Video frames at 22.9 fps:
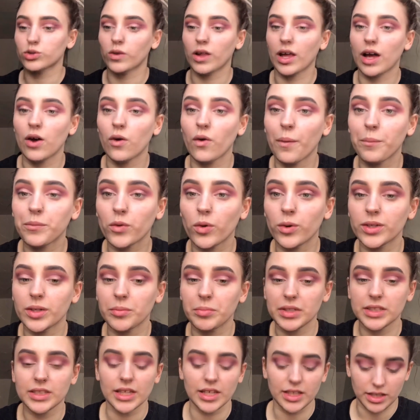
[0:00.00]
now I'm going to be
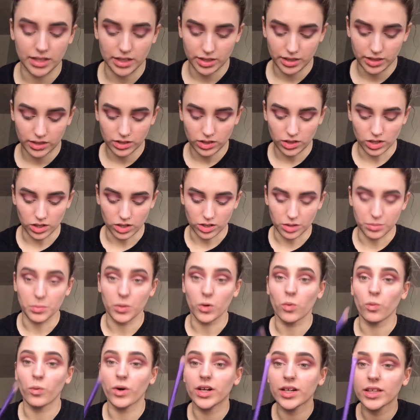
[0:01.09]
taking
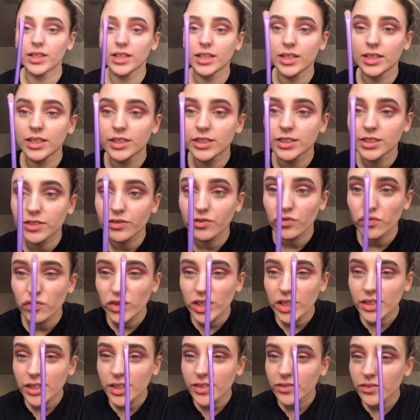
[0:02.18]
one of these
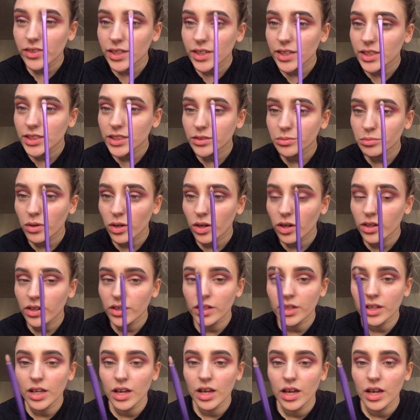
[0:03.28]
very small,